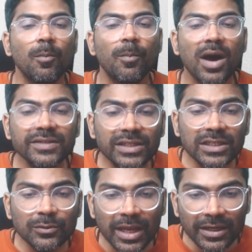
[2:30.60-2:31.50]

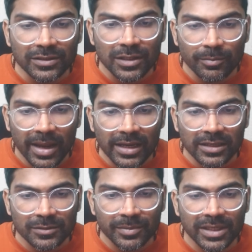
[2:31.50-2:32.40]
Positive nitrogen
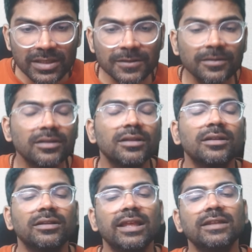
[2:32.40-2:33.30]
balance means
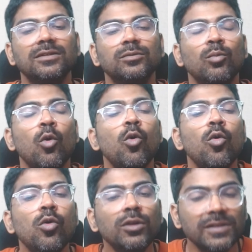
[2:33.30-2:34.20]
there is
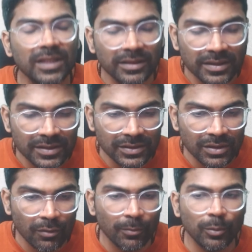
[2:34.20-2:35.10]
more synthesis
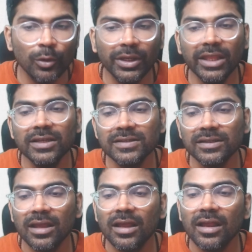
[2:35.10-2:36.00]
of proteins.
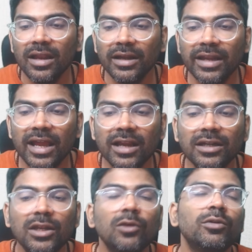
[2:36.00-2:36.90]

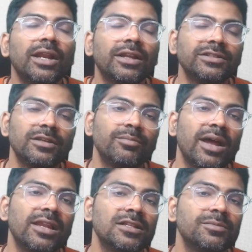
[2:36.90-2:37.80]
Negative nitrogen
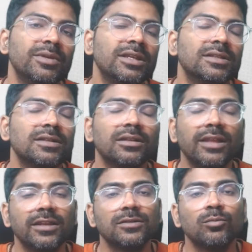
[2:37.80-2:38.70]
balance means
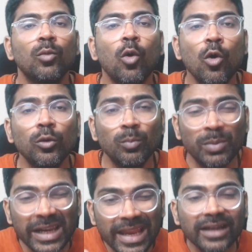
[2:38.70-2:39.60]
there is more
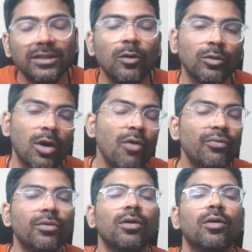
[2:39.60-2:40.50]
breakdown
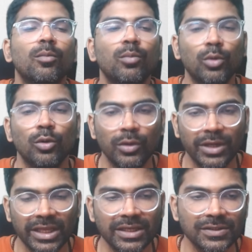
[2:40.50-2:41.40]
of
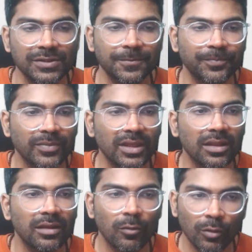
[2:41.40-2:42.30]
proteins.
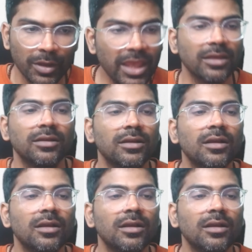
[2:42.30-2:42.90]
Okay.